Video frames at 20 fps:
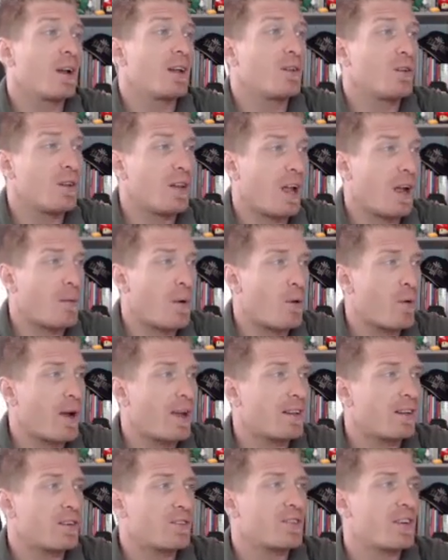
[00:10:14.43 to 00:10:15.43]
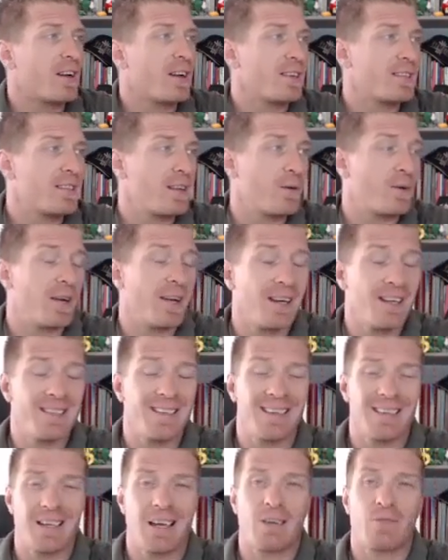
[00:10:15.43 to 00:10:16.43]
What I don't like about Energize, now it
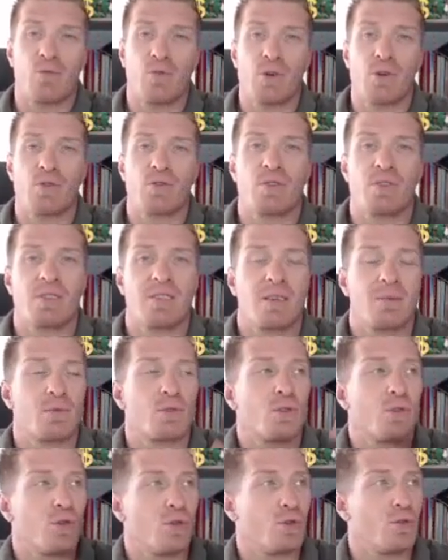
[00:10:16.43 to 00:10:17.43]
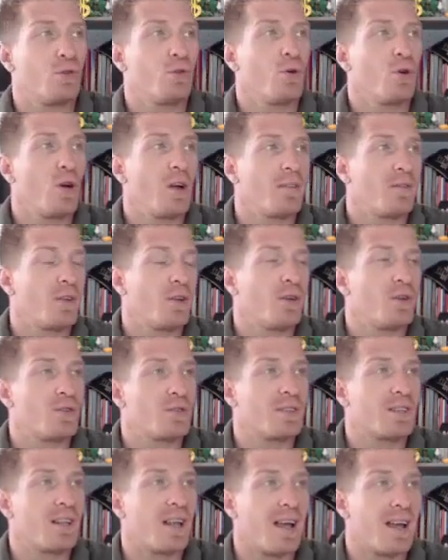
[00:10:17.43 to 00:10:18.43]
is a done for you system, so you do have to
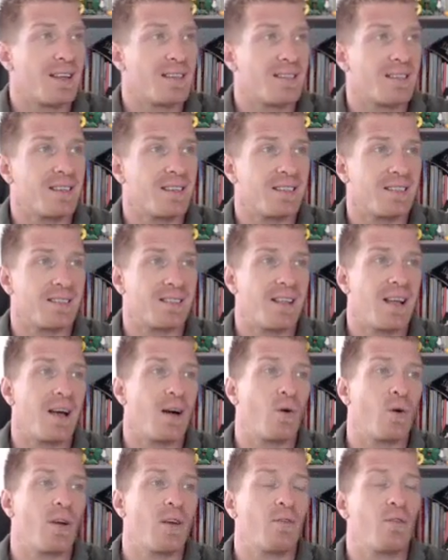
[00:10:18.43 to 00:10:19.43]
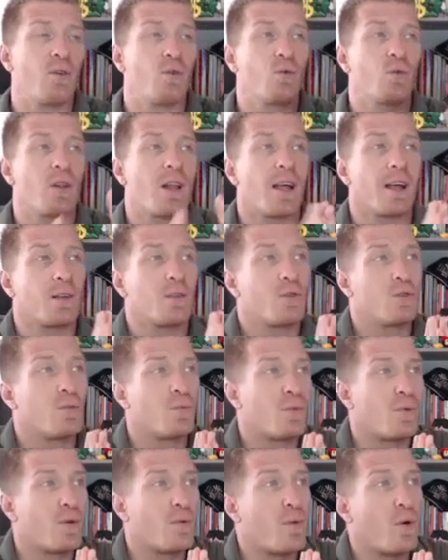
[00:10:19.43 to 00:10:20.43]
use it as is. Now, if you would like
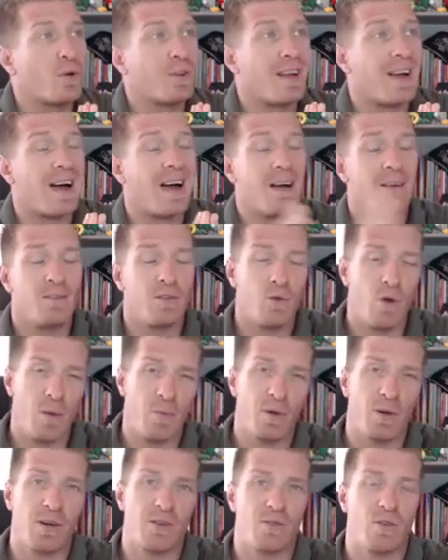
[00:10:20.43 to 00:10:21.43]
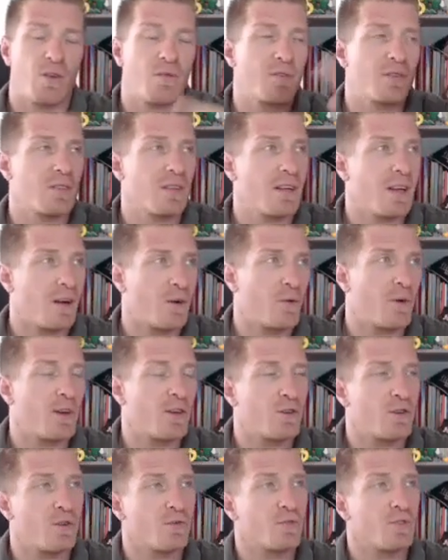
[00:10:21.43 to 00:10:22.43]
to promote our webinars, obviously I
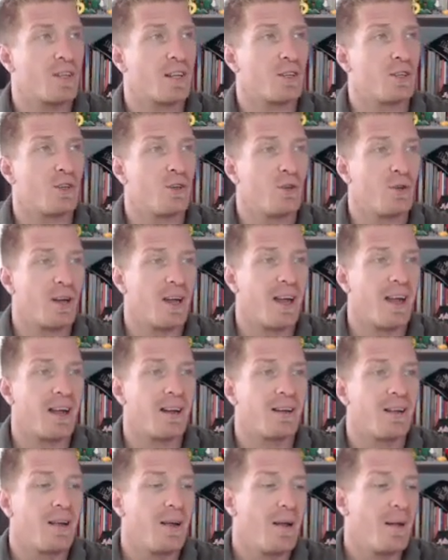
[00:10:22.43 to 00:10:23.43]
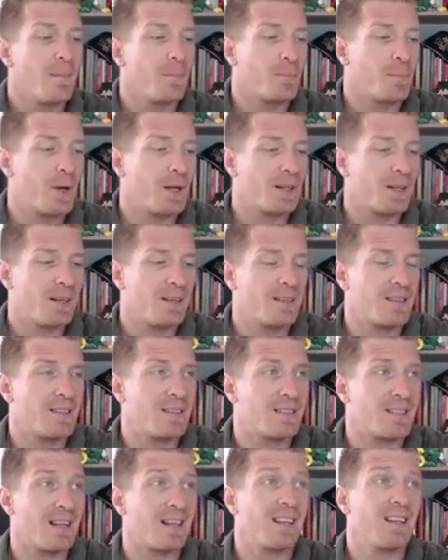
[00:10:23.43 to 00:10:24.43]
already showed you that you can, but it
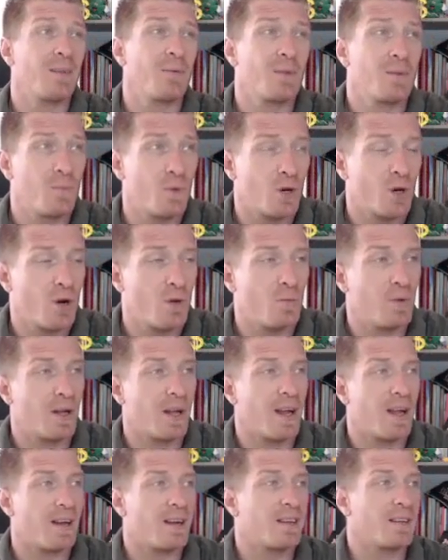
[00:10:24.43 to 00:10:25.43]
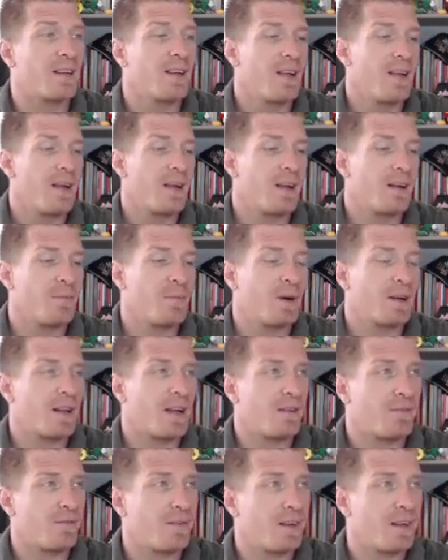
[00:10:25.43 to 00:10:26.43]
is a little bit more complicated,
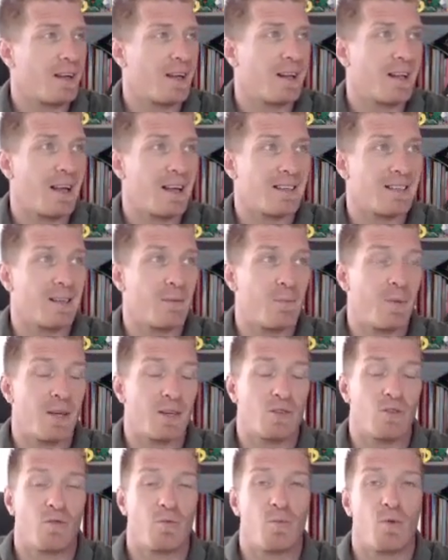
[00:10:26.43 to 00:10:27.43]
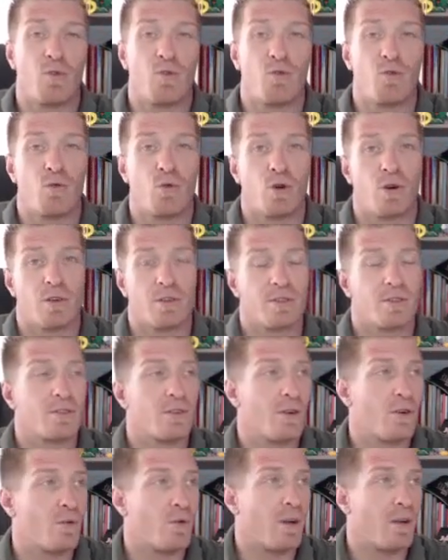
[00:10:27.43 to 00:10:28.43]
but I think it has the best of both worlds.
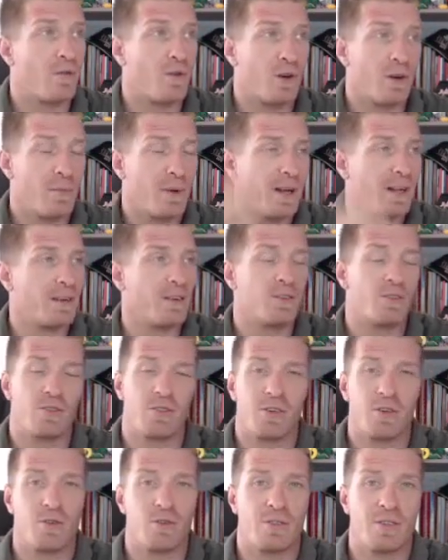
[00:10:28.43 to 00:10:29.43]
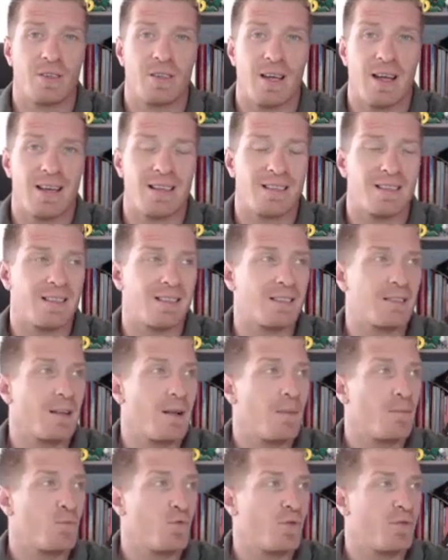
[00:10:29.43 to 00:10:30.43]
So if you're a beginner, just use it as is
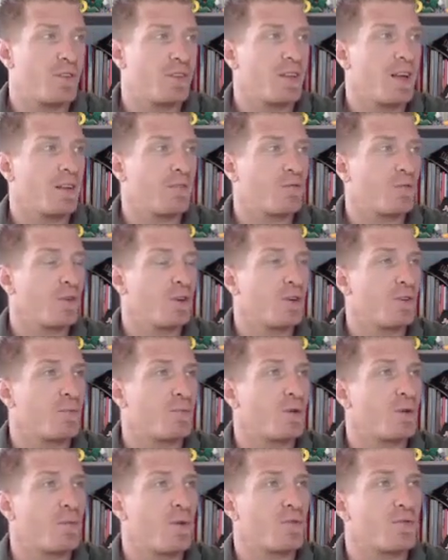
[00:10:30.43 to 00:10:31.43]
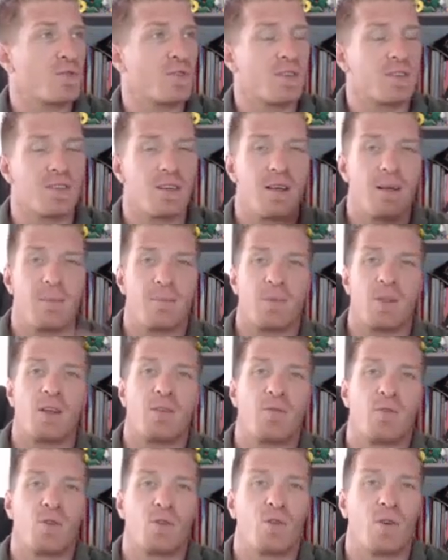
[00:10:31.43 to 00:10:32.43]
with the done for you promotions.
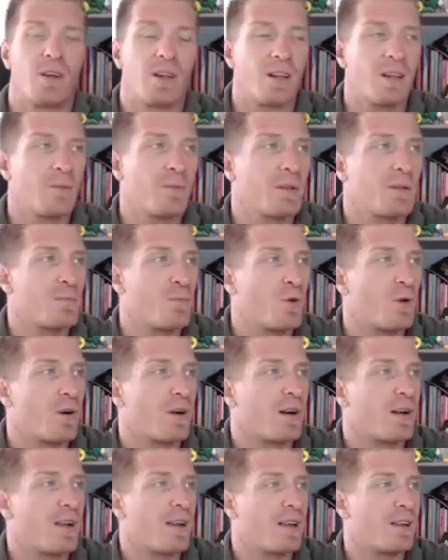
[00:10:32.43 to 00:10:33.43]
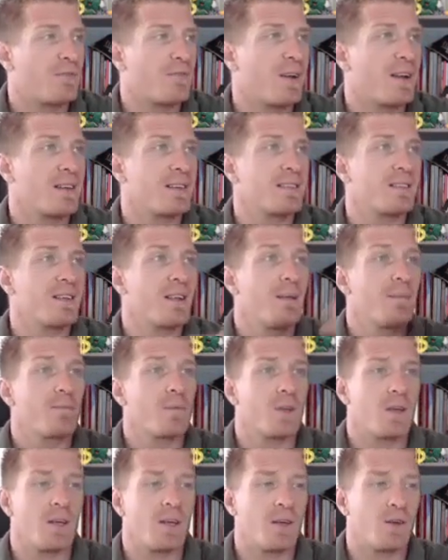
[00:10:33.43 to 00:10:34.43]
If you're a little bit more advanced,
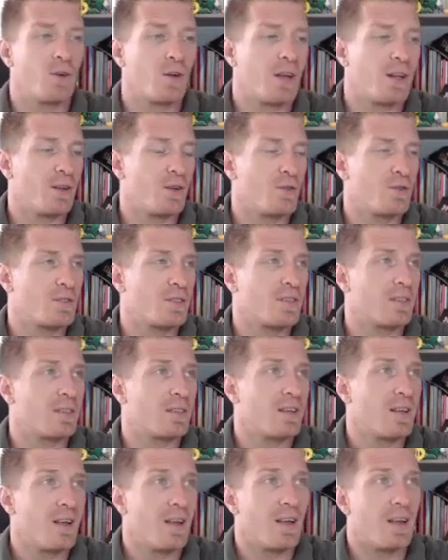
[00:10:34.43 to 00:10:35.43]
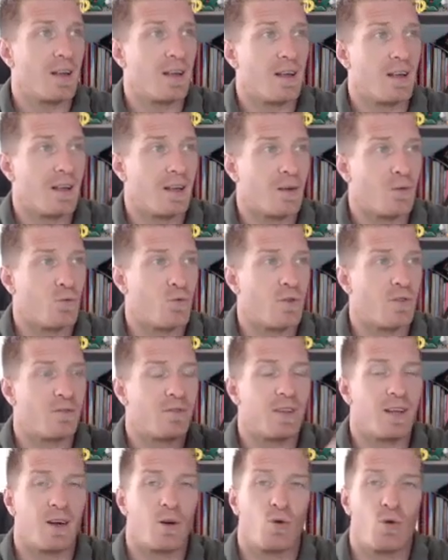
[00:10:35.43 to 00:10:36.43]
you can use it
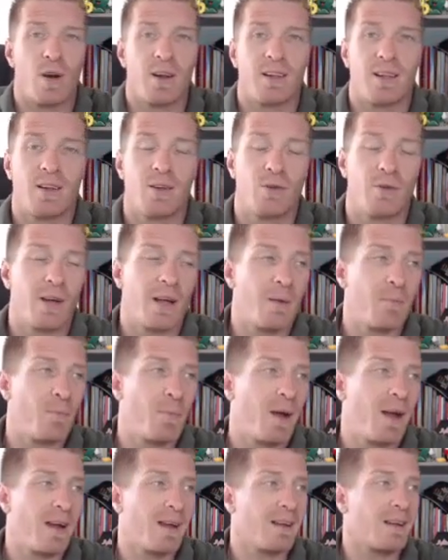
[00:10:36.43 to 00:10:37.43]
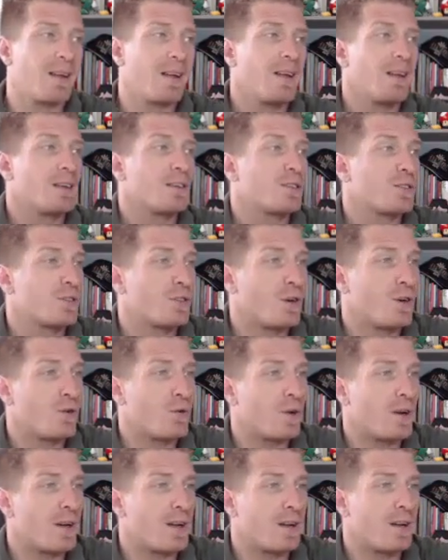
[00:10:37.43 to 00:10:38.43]
with the create a new campaign.
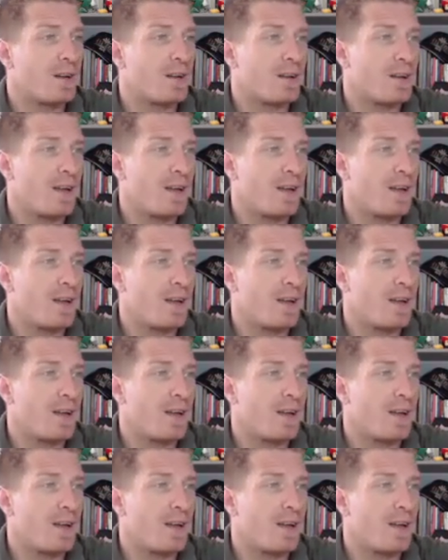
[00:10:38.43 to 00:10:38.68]
So